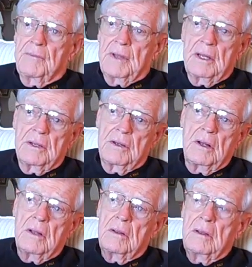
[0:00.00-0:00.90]
I've got it
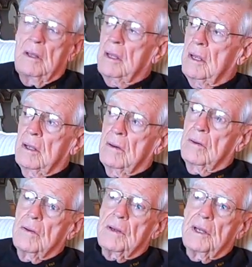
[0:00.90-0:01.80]
all
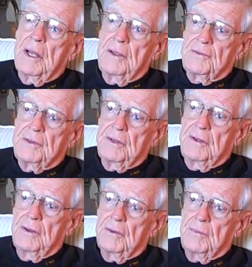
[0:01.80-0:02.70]
organized in
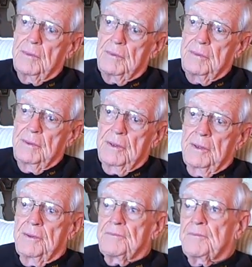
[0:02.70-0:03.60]
there
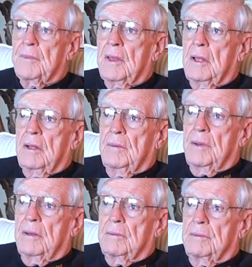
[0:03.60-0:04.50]

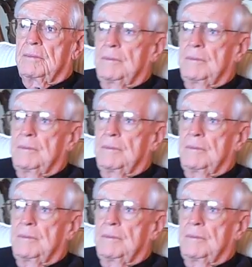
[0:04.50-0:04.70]
about